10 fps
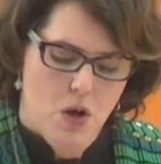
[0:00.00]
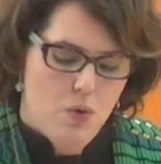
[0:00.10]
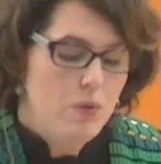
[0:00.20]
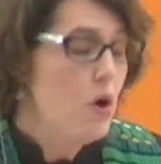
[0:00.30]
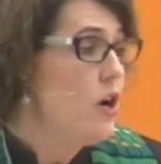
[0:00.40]

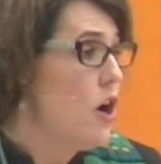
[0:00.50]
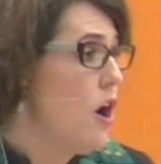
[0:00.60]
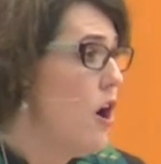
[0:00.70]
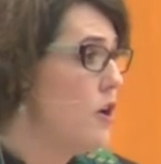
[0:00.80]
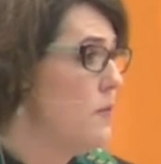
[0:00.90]
We want
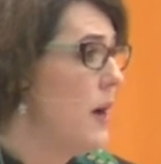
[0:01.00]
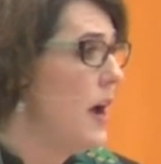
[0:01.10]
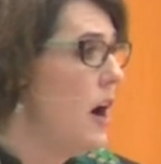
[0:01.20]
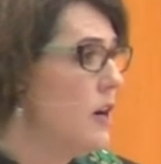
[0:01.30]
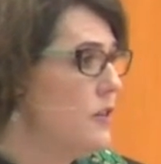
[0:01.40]
our
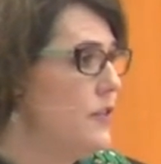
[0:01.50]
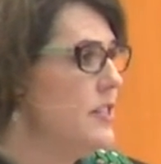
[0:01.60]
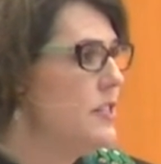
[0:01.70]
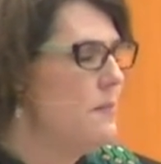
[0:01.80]
autobiographies